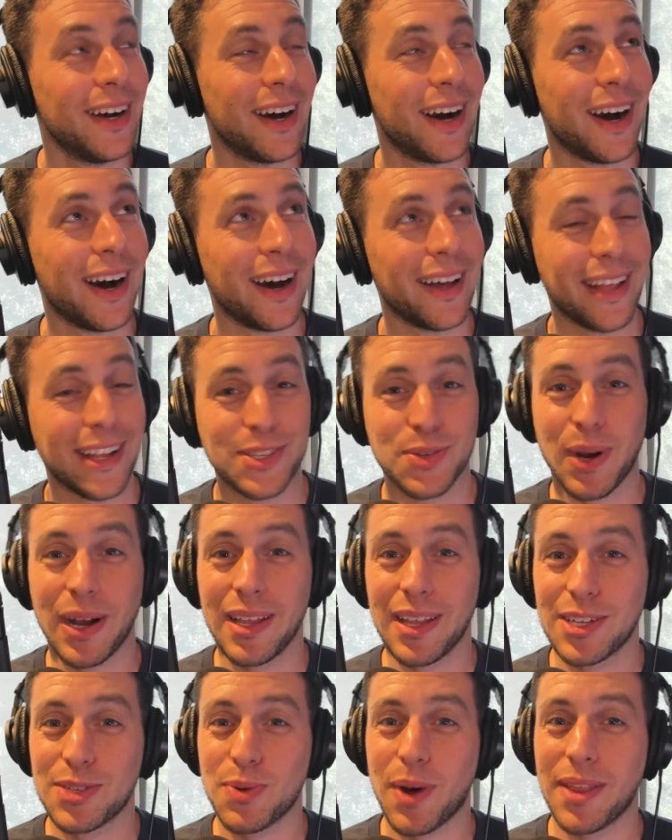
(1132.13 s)
Uh, that's why
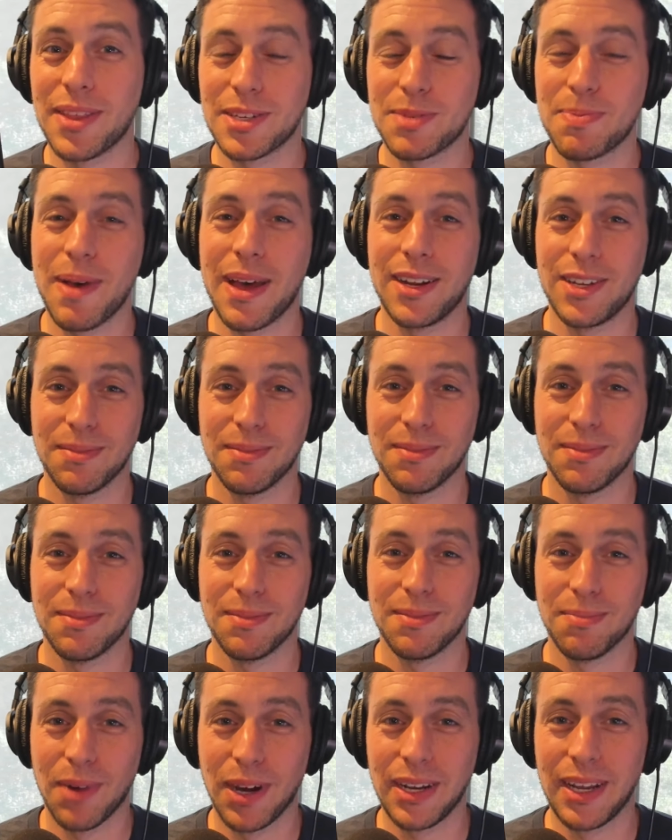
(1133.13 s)
That's why this man is
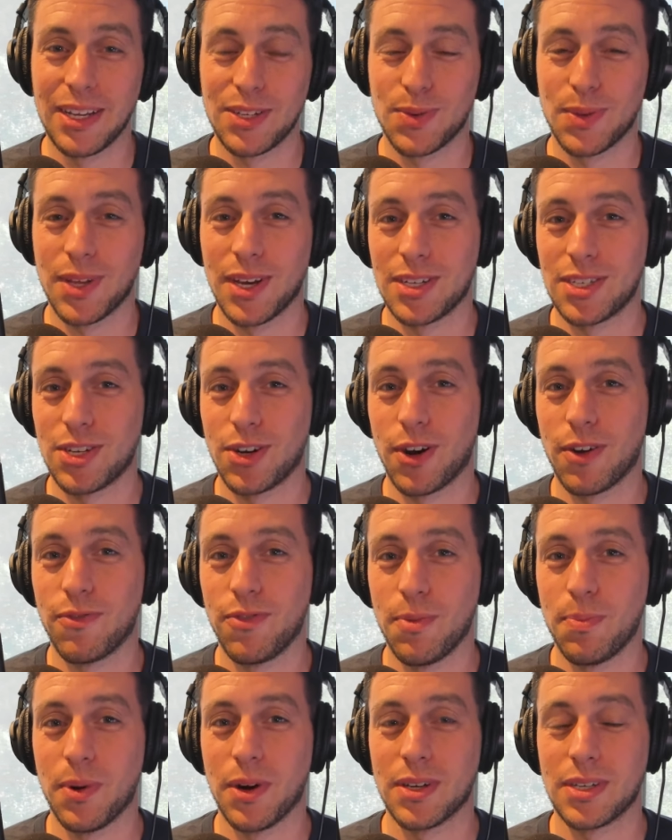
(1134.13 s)
on Mondays with us during
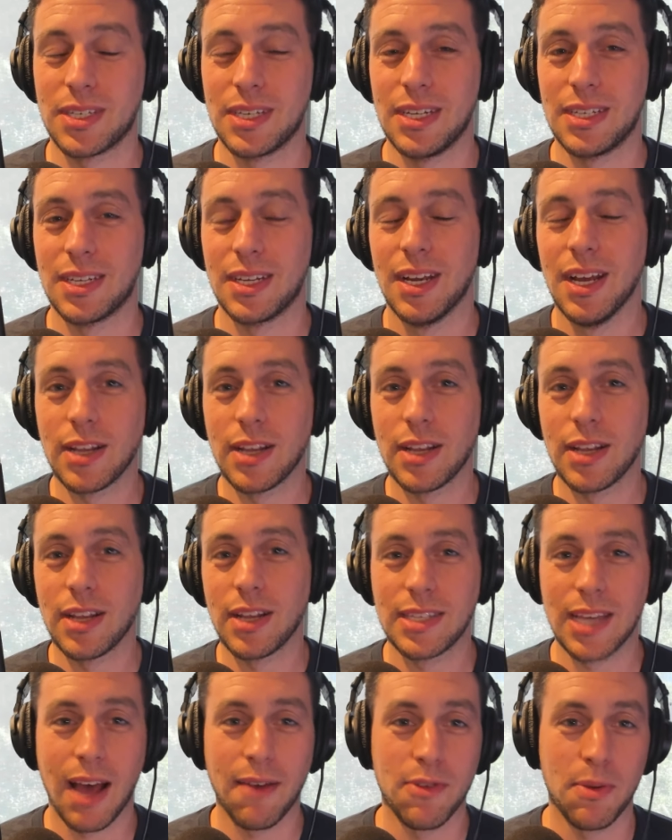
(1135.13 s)
football season.
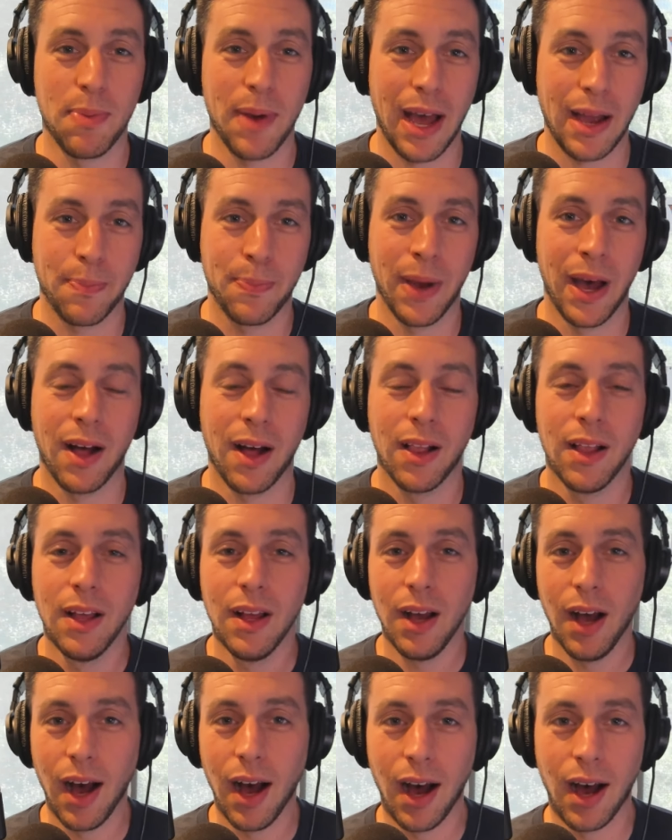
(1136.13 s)
Great to have you back, pal.
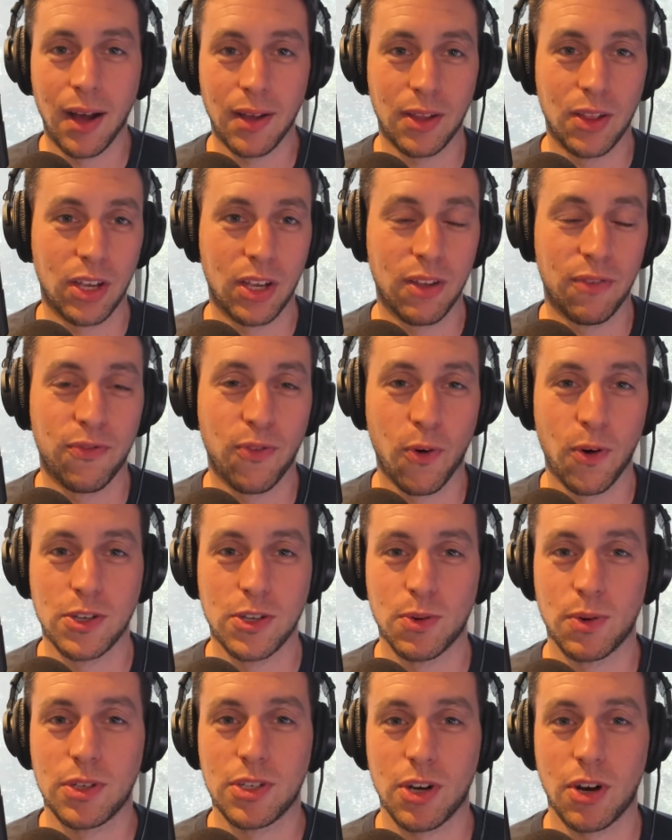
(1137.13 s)
Uh, looking forward
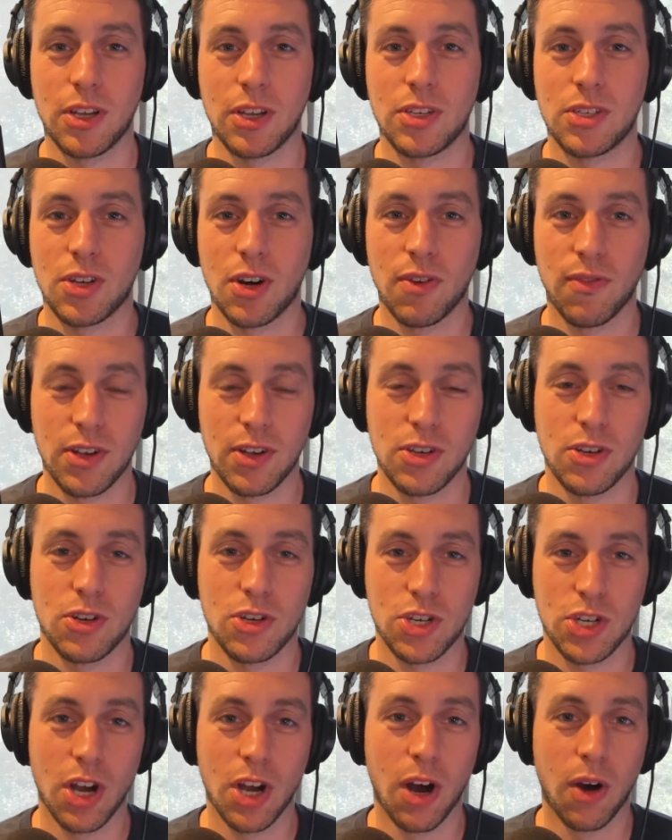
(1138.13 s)
to returning serve on your
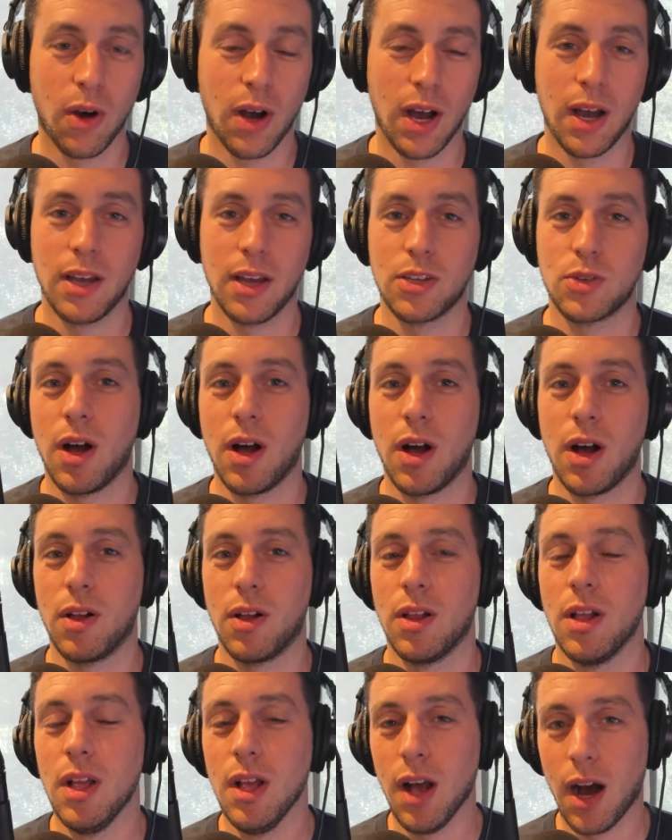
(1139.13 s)
show uh, as
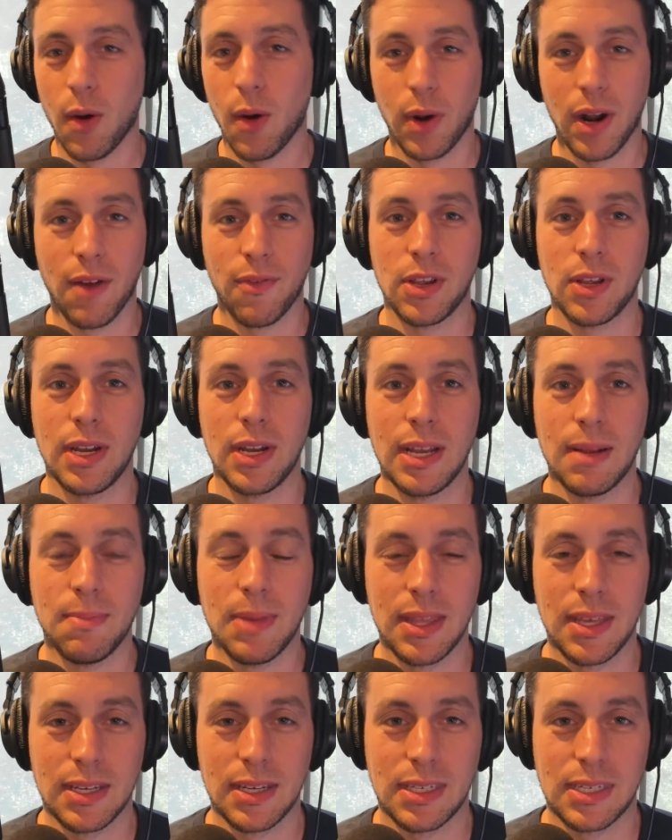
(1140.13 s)
well uh, whenever you need
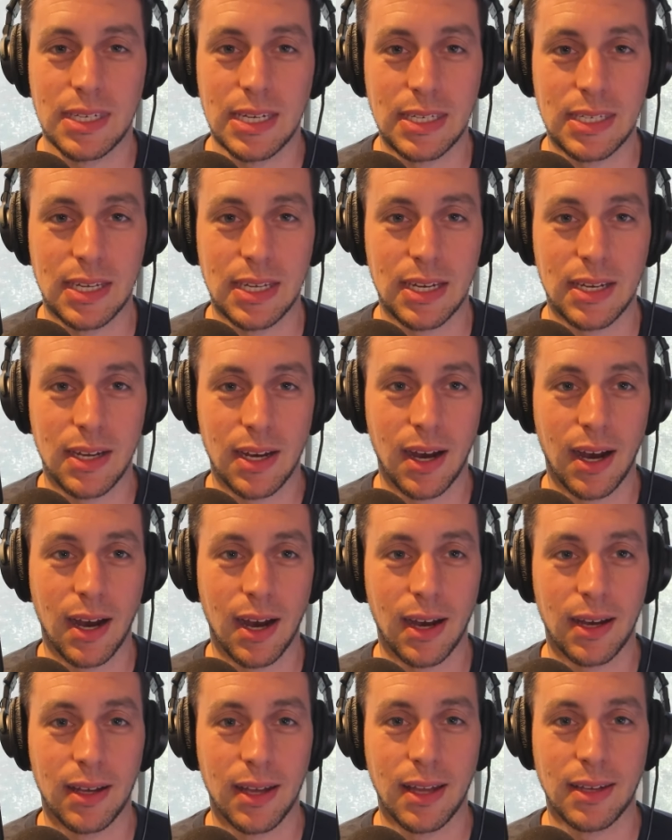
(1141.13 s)
me this season.
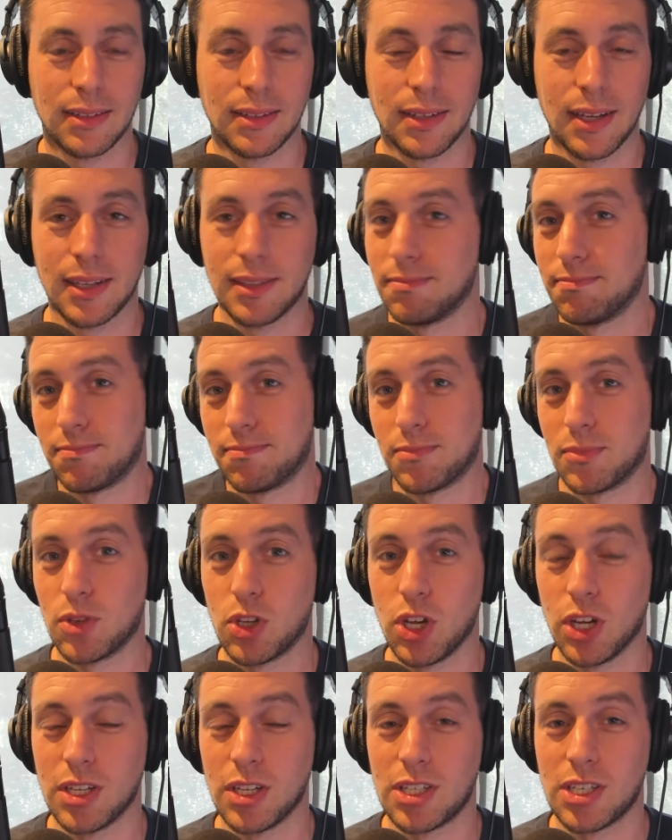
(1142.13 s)
Uh, and, and
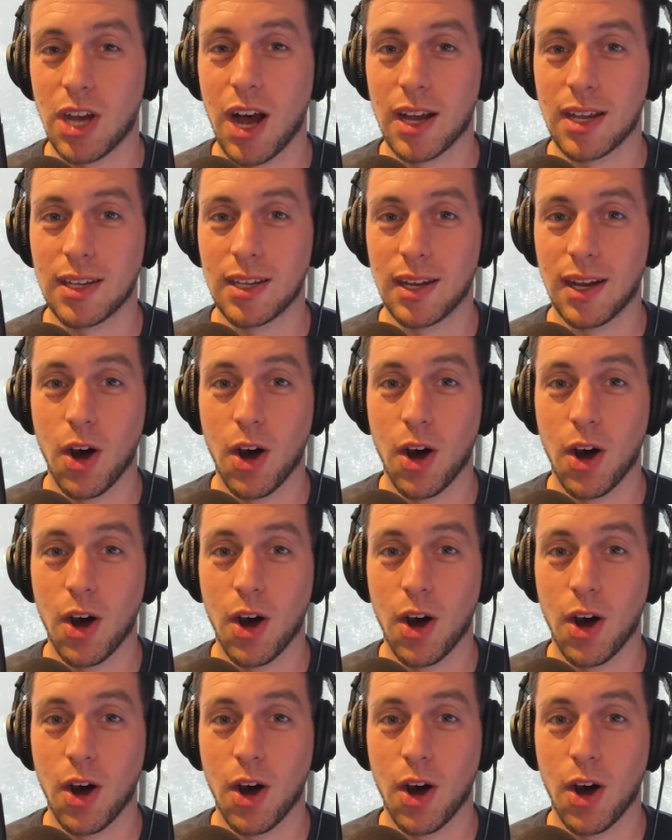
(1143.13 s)
good to talk.